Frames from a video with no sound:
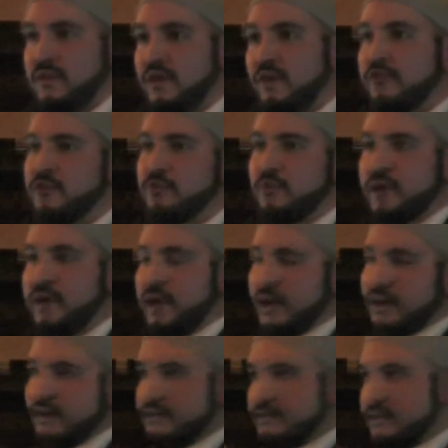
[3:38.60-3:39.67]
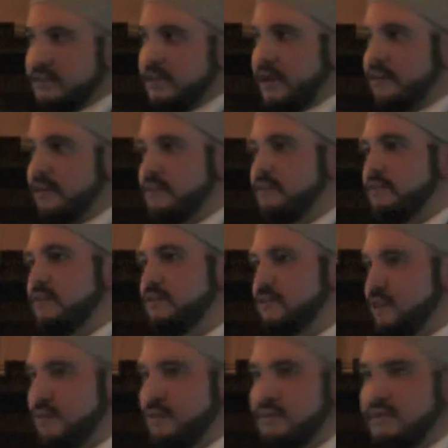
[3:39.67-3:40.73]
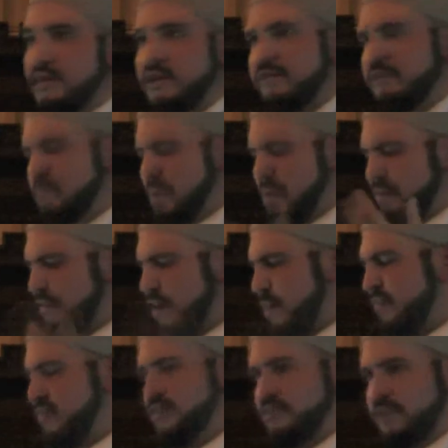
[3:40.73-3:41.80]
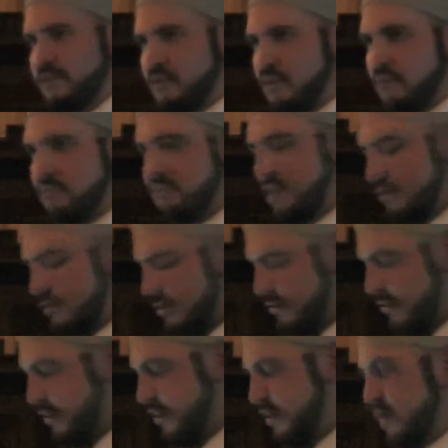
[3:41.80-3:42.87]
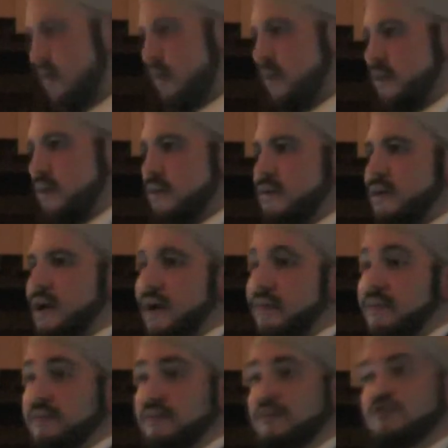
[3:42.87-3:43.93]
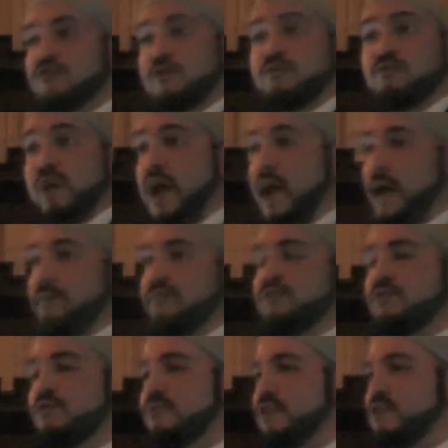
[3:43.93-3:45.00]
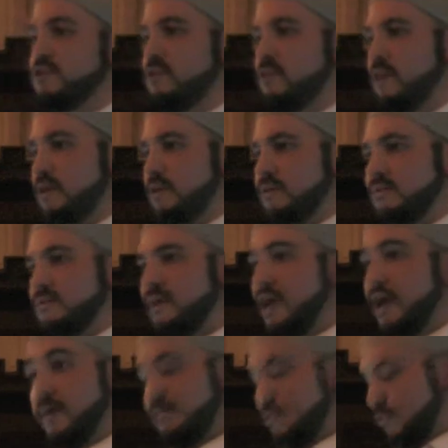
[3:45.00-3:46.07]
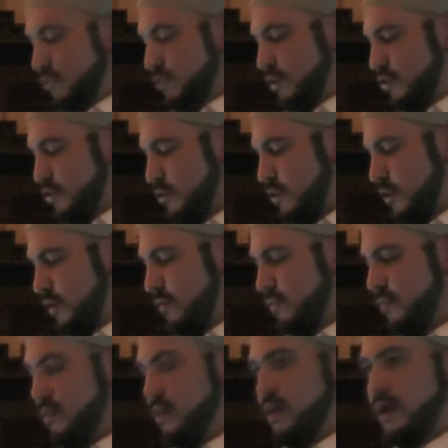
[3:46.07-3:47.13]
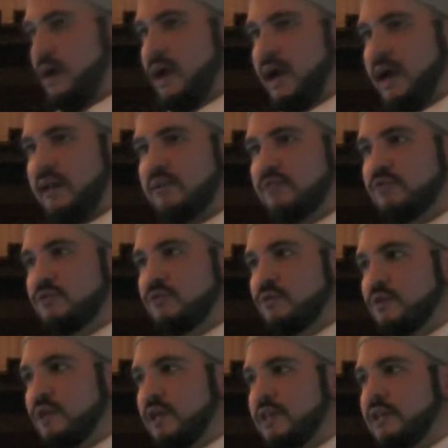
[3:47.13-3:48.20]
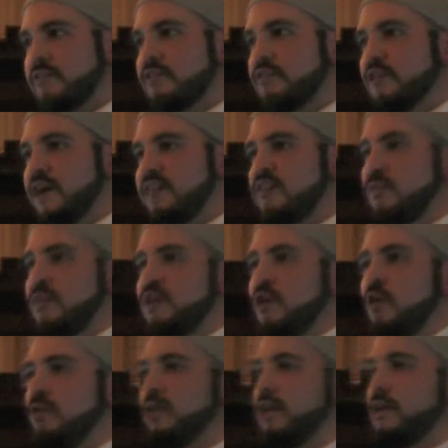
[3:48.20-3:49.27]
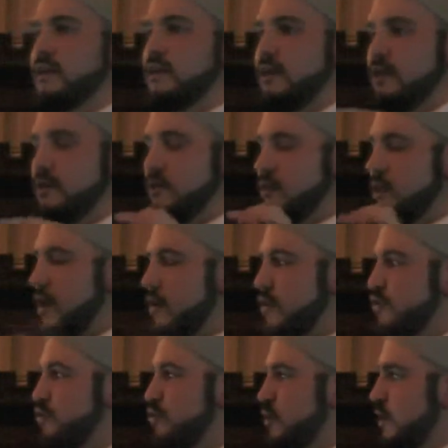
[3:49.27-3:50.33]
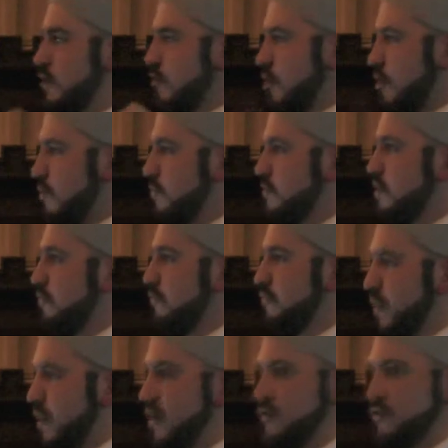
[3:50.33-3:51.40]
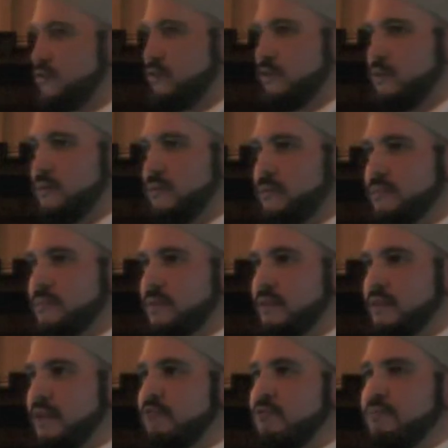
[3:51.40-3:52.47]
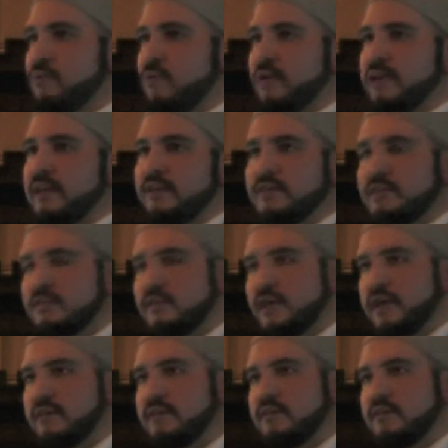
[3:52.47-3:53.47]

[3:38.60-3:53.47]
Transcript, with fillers: Others were undecided and so on. And I think maybe 30% said no, never. And this was absolutely shocking, absolutely shocking. And in this society, when you're only encouraged to look at your own self first, they reported that since the